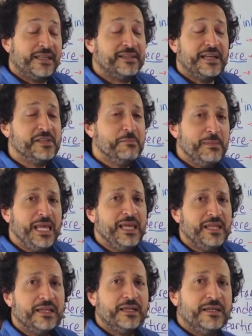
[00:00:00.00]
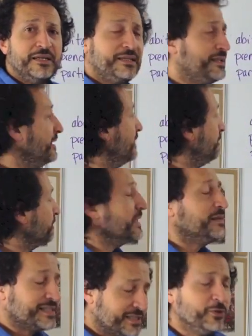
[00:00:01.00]
doesn't mean,
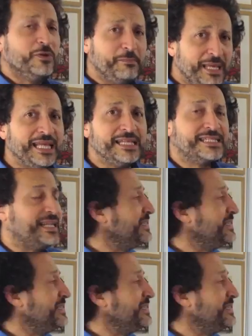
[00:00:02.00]
still means